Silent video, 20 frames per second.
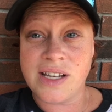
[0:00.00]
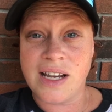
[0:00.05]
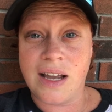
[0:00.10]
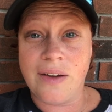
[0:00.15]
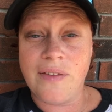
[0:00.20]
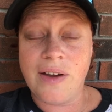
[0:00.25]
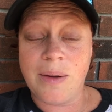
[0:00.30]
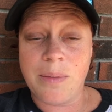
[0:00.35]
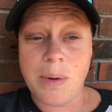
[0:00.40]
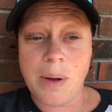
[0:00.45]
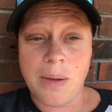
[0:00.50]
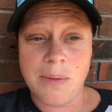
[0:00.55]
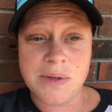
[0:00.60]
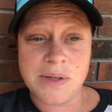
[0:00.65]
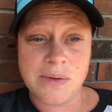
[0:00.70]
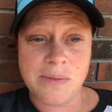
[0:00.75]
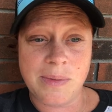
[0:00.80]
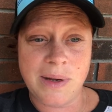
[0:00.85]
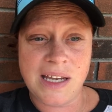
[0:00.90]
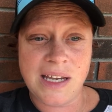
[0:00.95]
Like, I've had
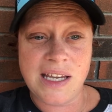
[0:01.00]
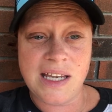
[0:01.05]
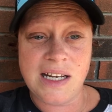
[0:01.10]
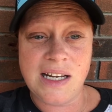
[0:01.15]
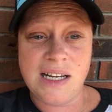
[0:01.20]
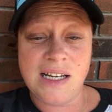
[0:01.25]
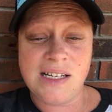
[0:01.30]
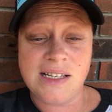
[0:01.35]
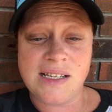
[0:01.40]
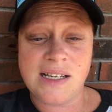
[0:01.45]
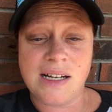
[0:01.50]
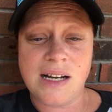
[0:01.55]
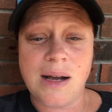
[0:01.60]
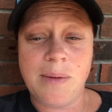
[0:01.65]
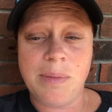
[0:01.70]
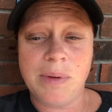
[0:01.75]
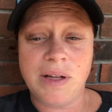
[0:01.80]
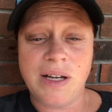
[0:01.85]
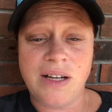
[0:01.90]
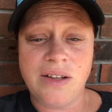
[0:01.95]
problems with my kidneys and a
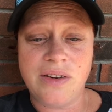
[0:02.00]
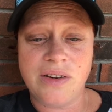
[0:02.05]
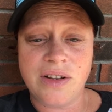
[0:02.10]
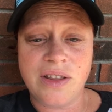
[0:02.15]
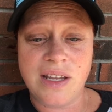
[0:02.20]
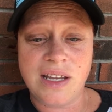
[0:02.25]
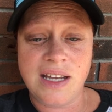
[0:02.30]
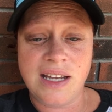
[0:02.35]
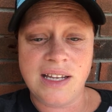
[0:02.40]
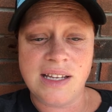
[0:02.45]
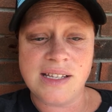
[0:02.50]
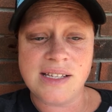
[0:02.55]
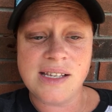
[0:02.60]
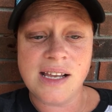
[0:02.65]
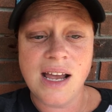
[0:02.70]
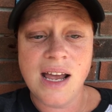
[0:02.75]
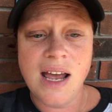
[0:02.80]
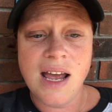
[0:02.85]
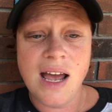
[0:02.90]
couple of other things,